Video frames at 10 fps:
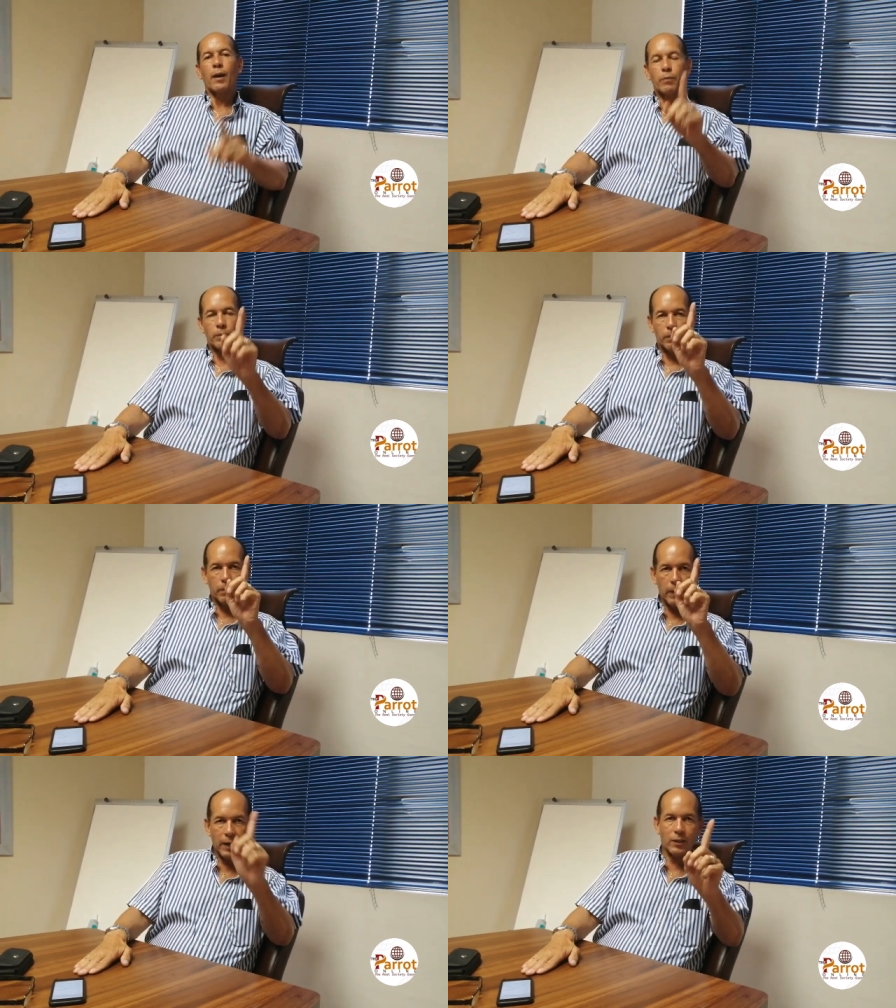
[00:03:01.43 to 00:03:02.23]
we have
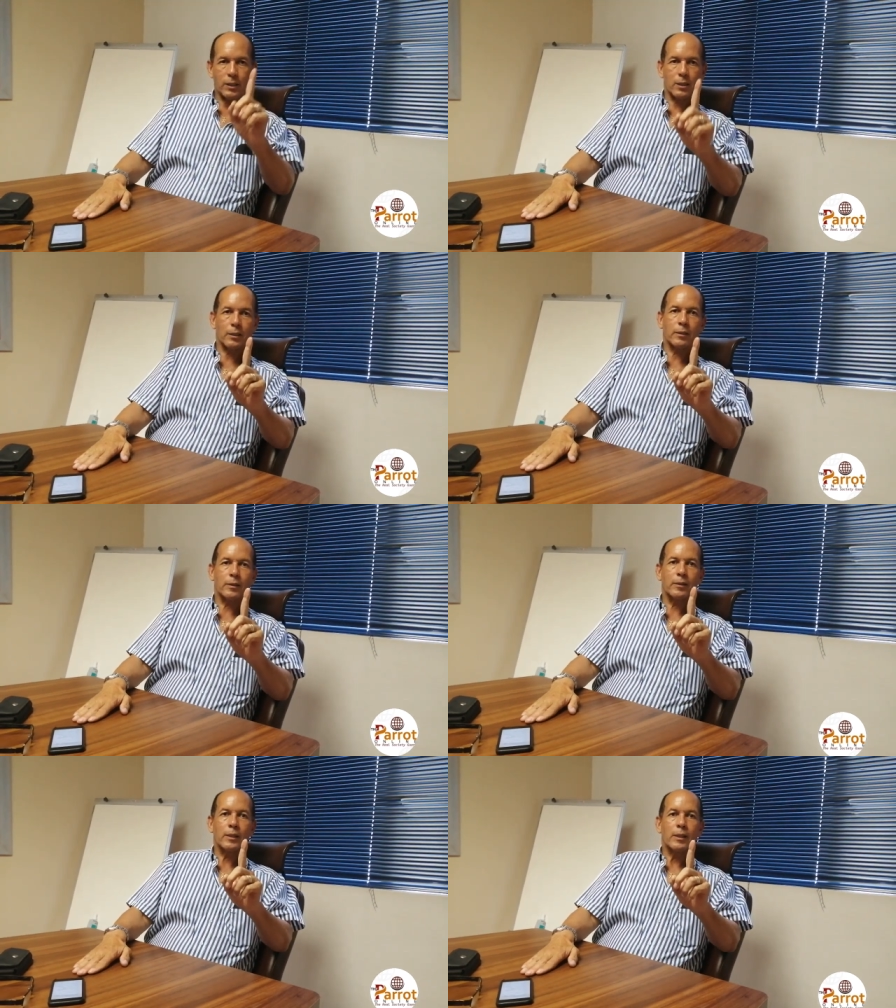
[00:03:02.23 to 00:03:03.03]
varied
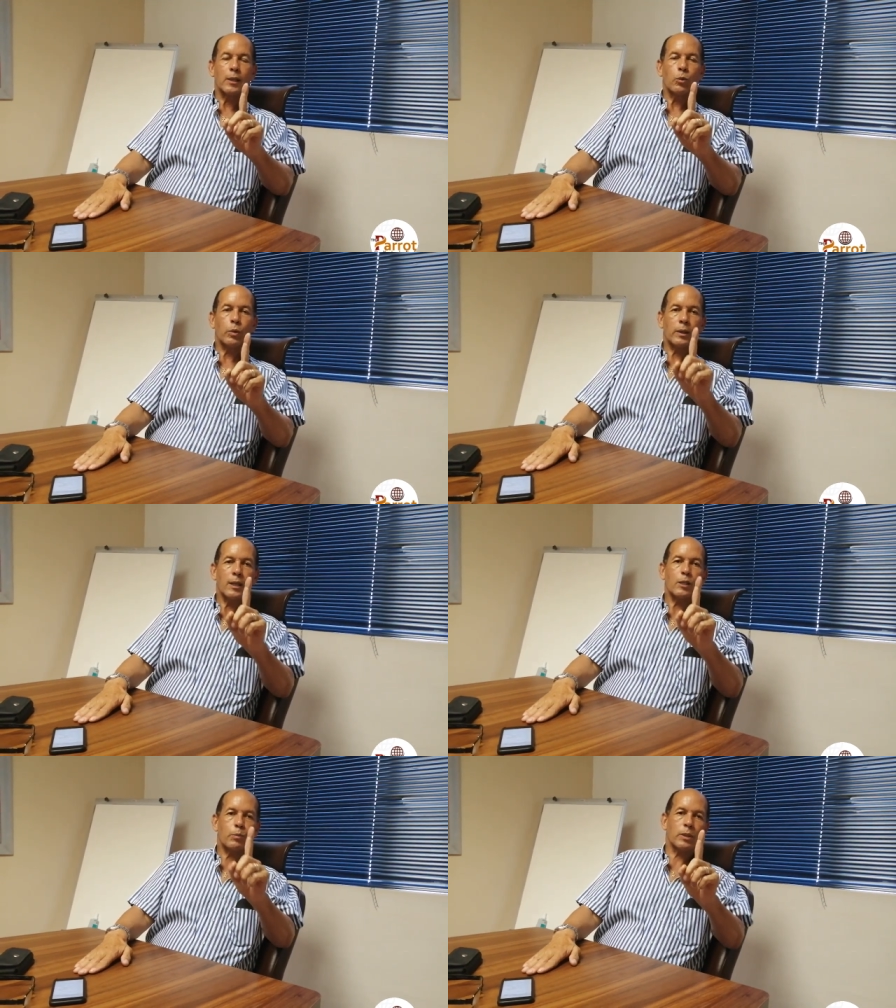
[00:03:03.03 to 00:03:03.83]

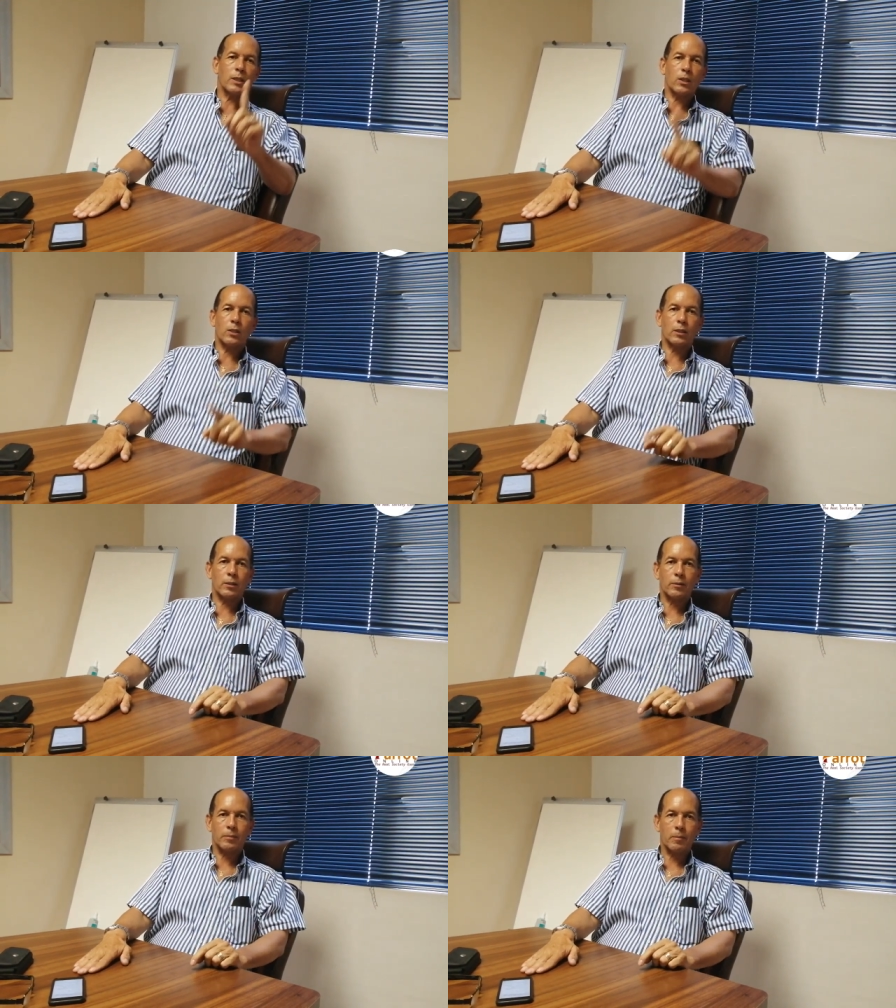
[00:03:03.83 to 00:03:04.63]
with his position.